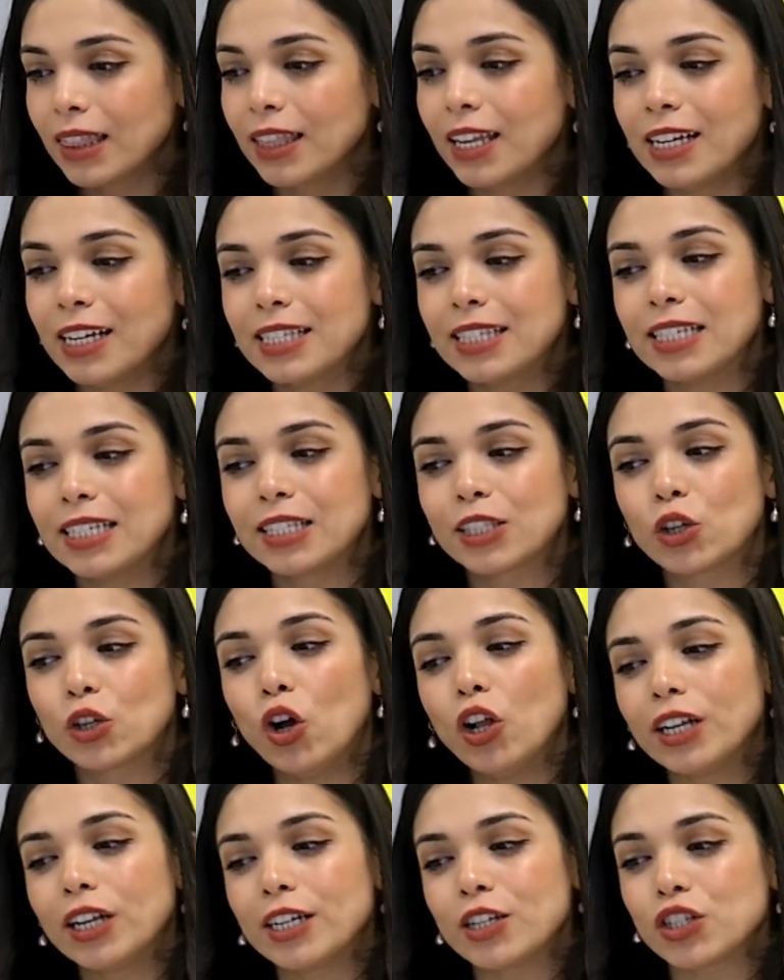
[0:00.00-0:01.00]
Does this
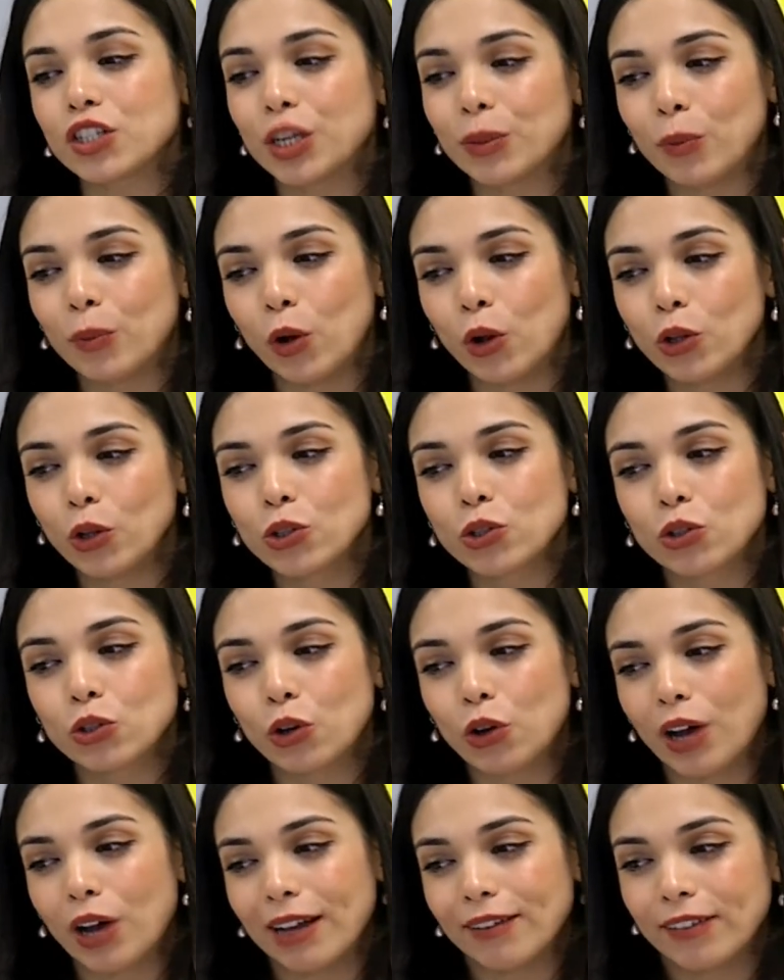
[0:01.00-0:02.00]
scholarship
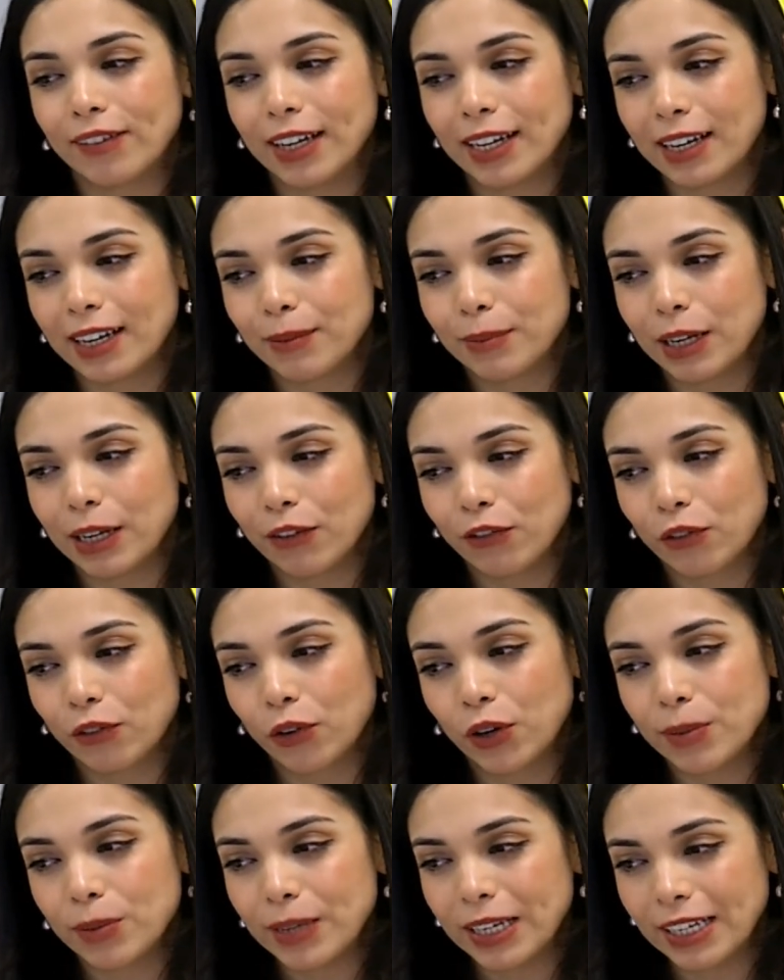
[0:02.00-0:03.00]
also available
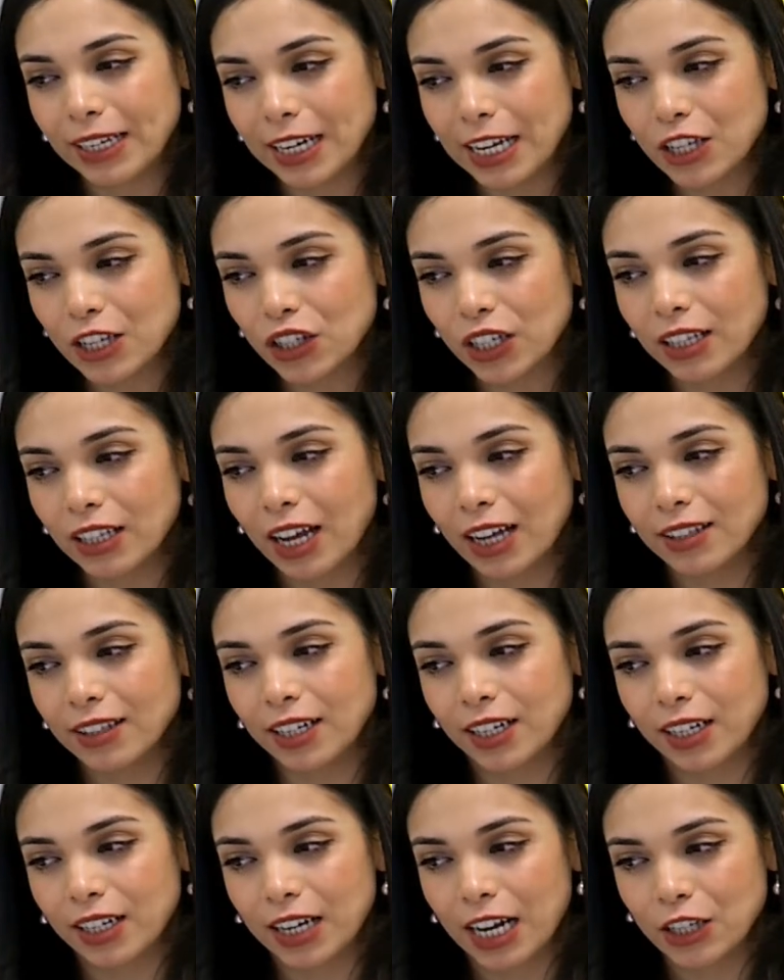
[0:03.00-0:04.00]
for migration
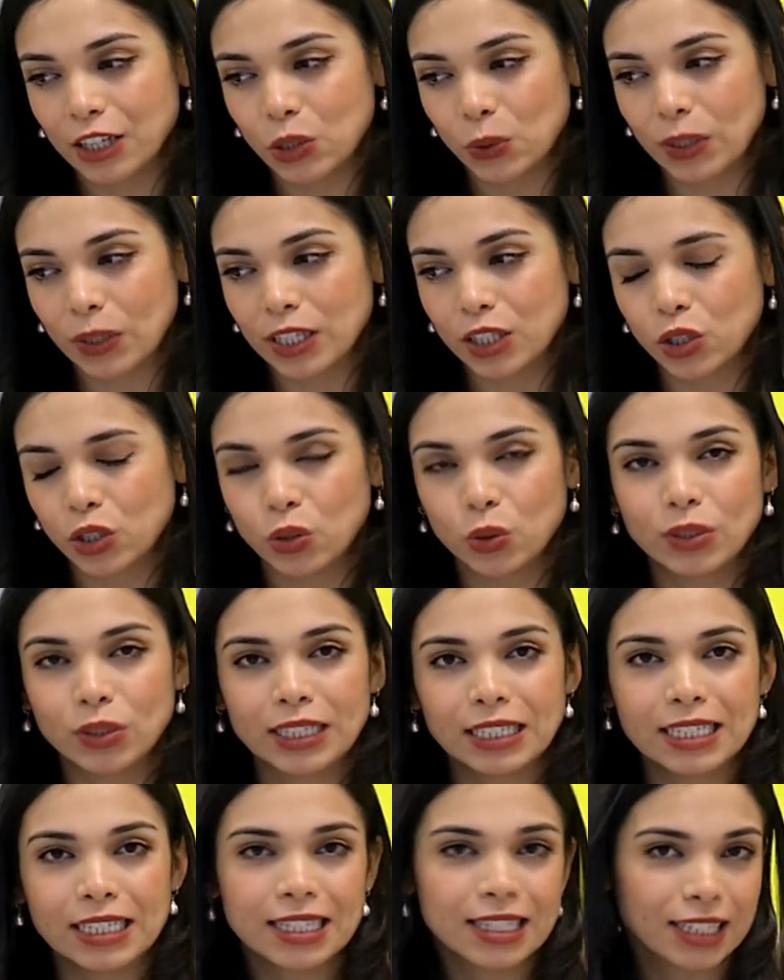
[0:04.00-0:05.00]
undergraduate
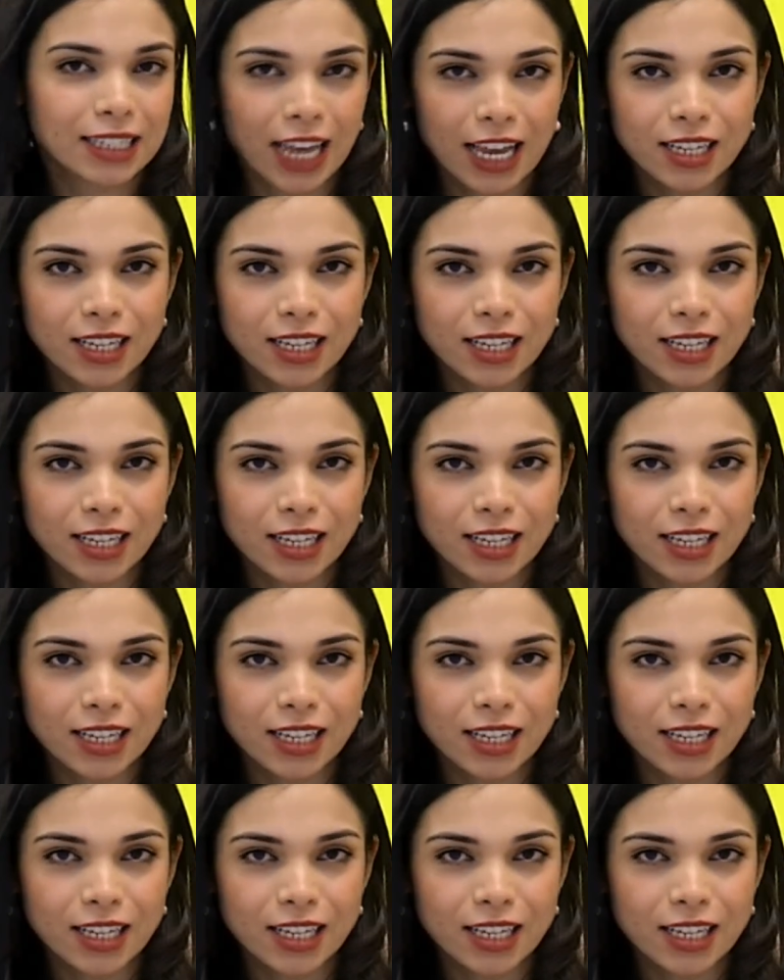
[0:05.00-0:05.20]
students?